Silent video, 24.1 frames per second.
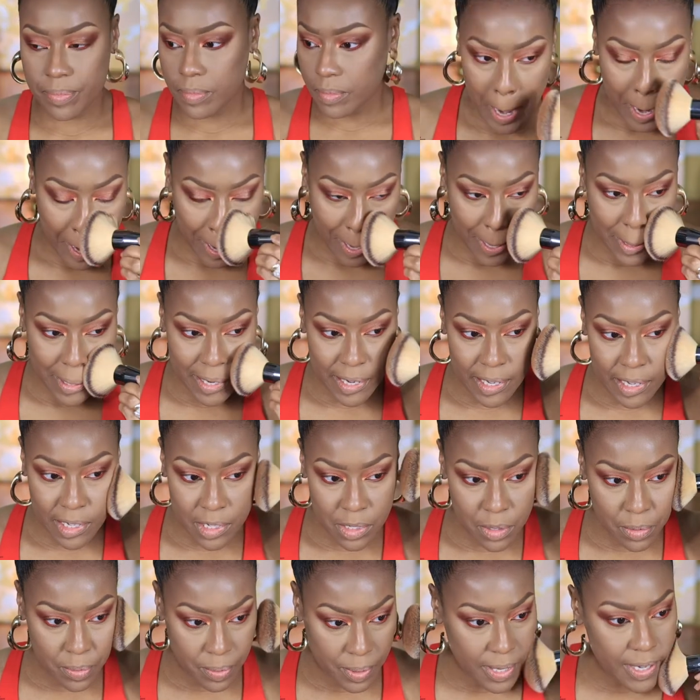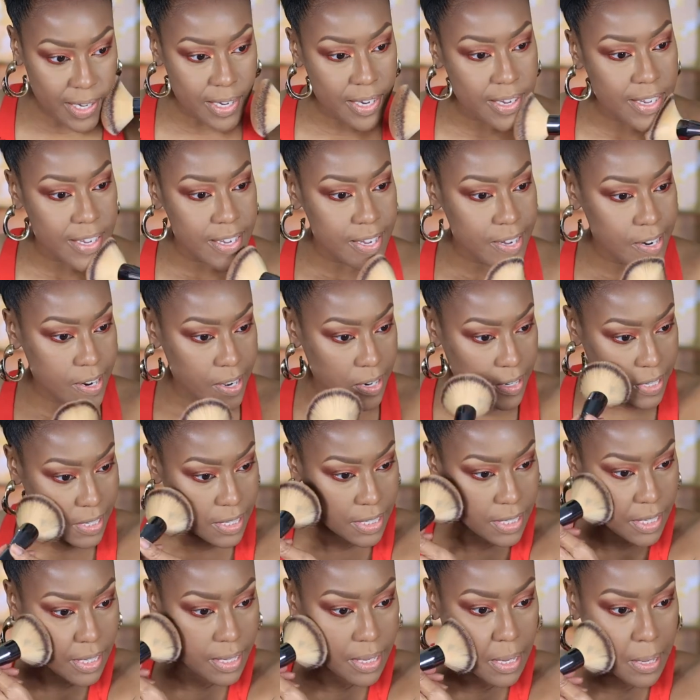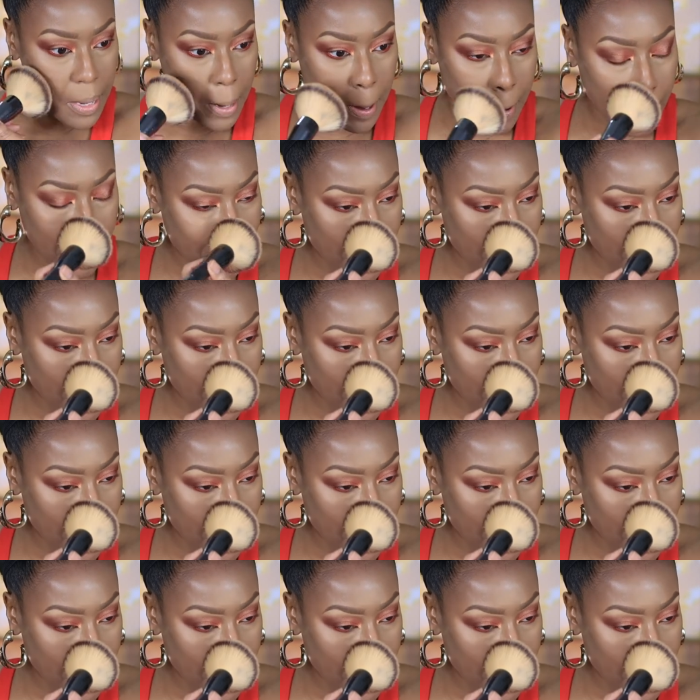And it looks really good on the skin.